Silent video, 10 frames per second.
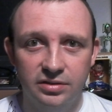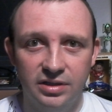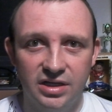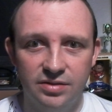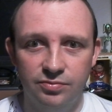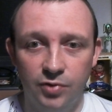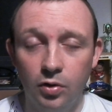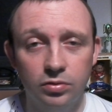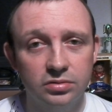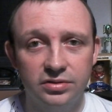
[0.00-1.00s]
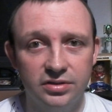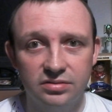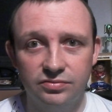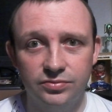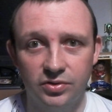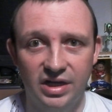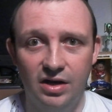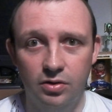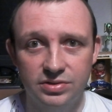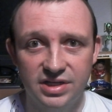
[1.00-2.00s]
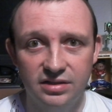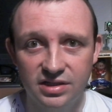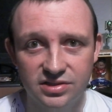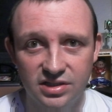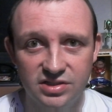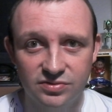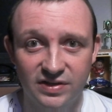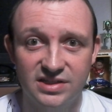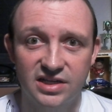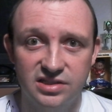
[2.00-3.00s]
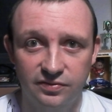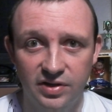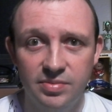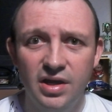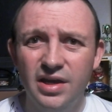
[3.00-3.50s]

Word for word: um, role that Rutger Hauer was in. This this is fantastic for him.